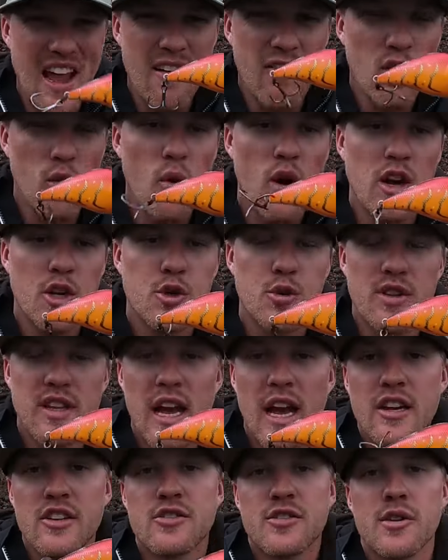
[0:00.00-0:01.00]
ever watched with
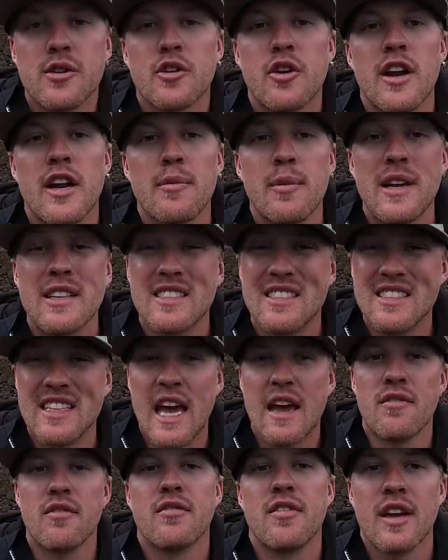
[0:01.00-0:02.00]
guys throw crankbaits is
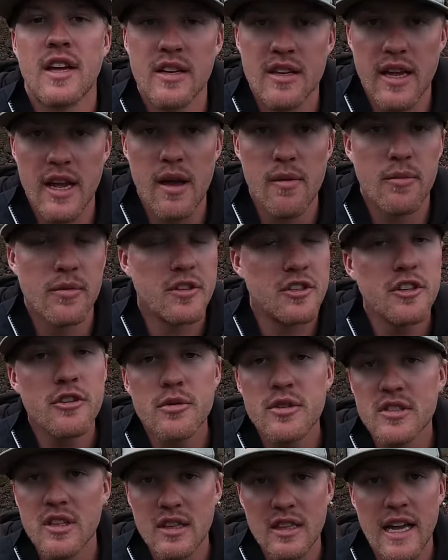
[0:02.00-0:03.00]
Kevin Van Dam. The
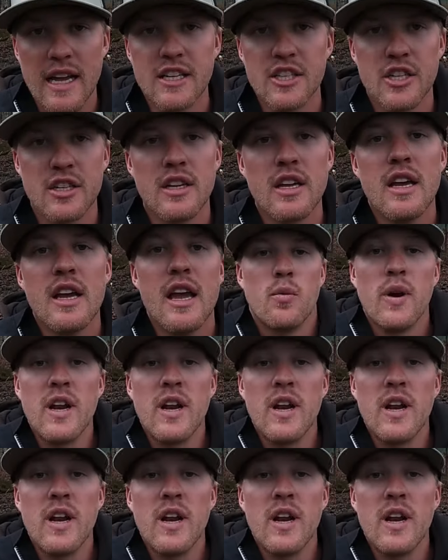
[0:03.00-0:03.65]
dude was a legend.